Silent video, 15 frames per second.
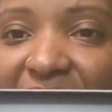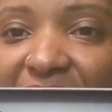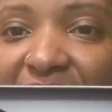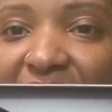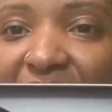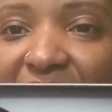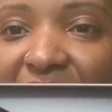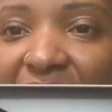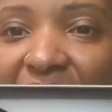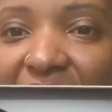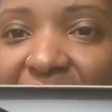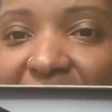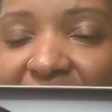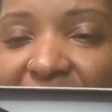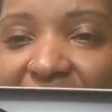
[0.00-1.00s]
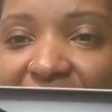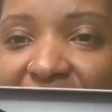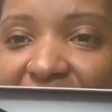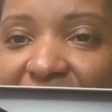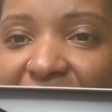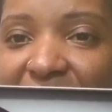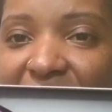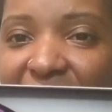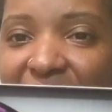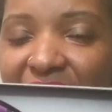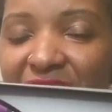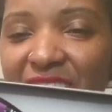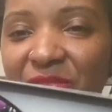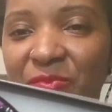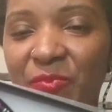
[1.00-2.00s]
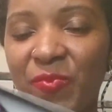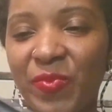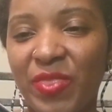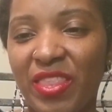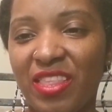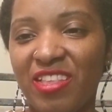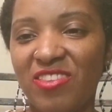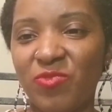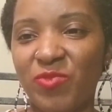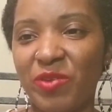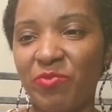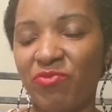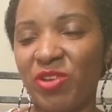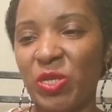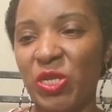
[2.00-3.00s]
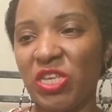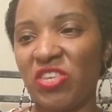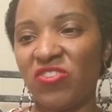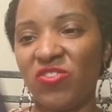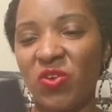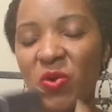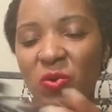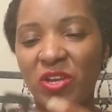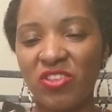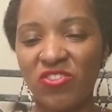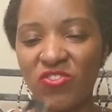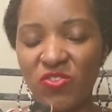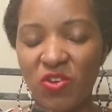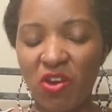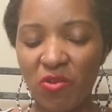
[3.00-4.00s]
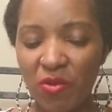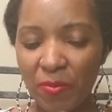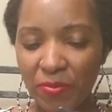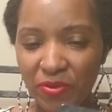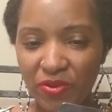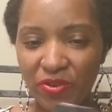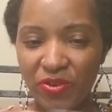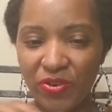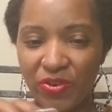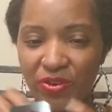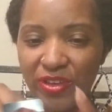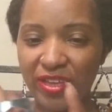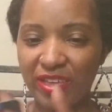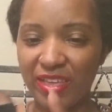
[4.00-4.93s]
Yes. This wet brush is so adorable.